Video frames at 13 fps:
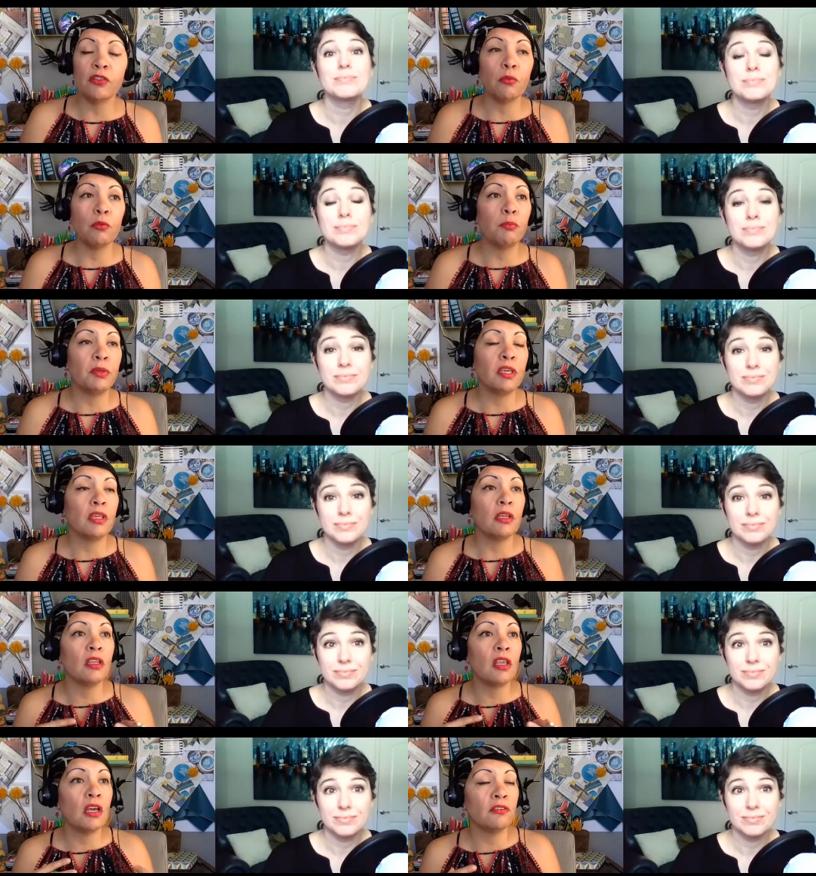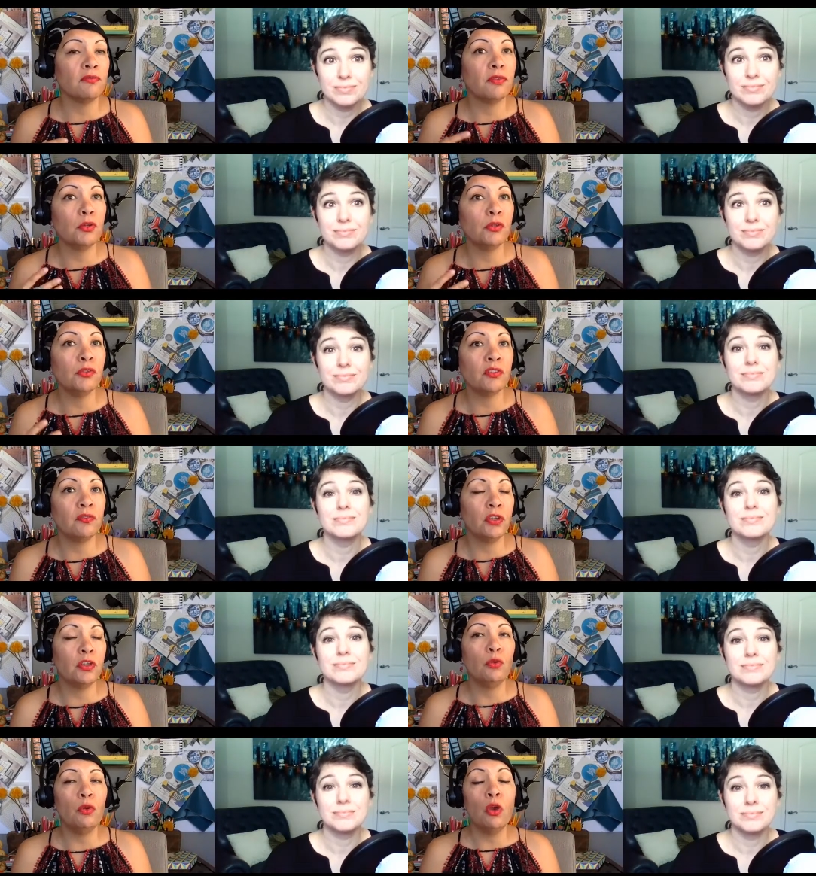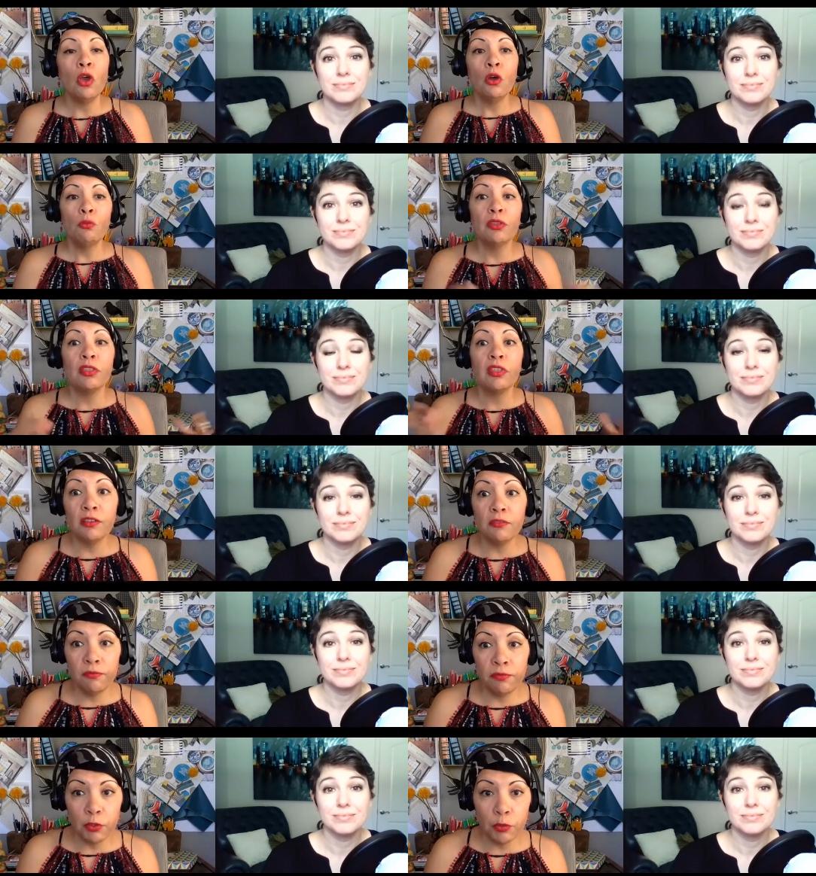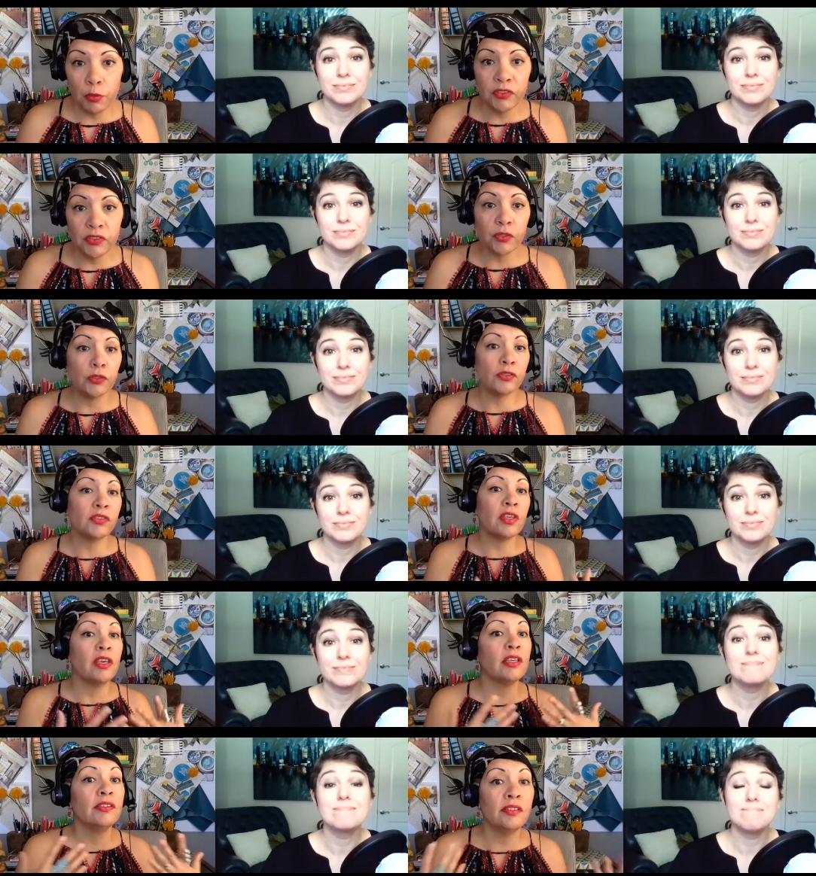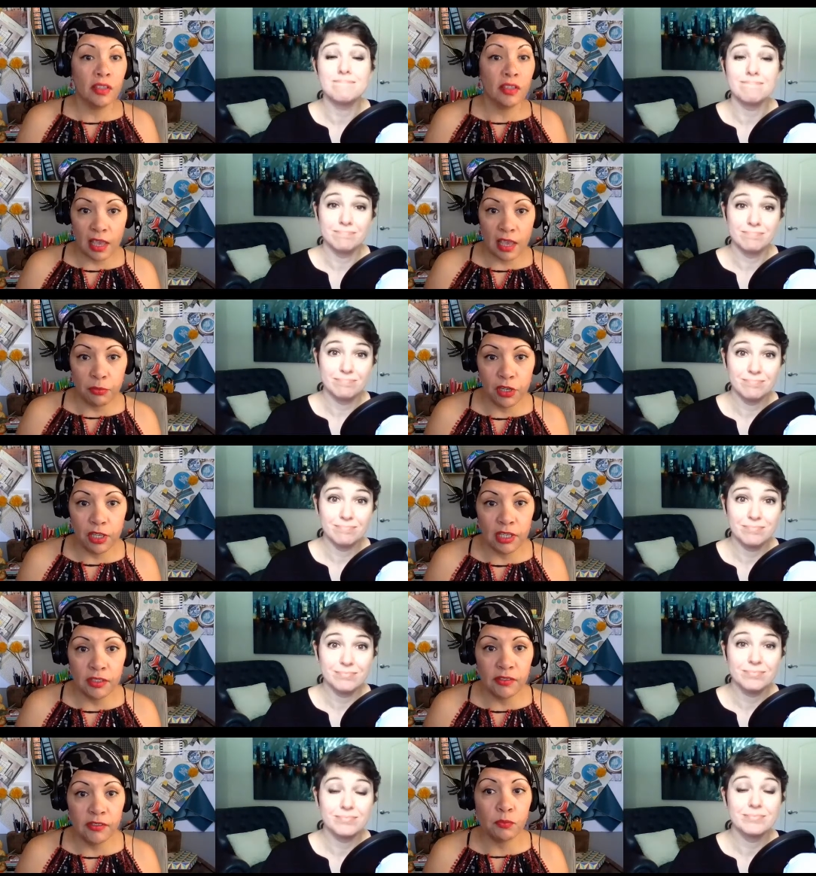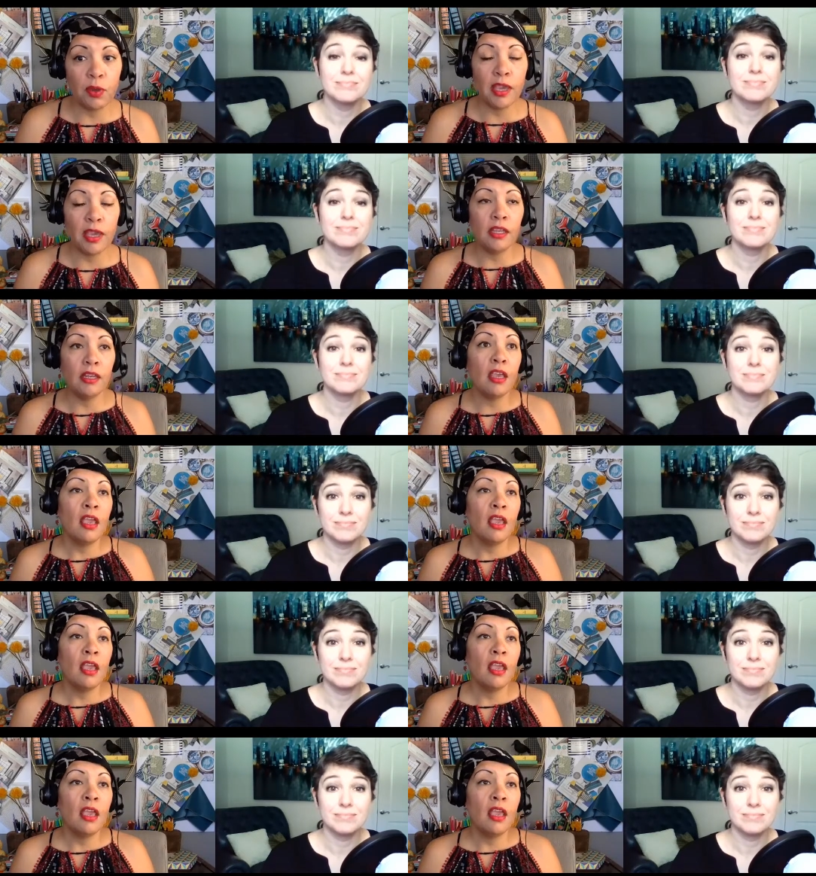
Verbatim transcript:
Speaker 1: There will be a lot of photos of you with influencers and mm-hmm. celebrities, right?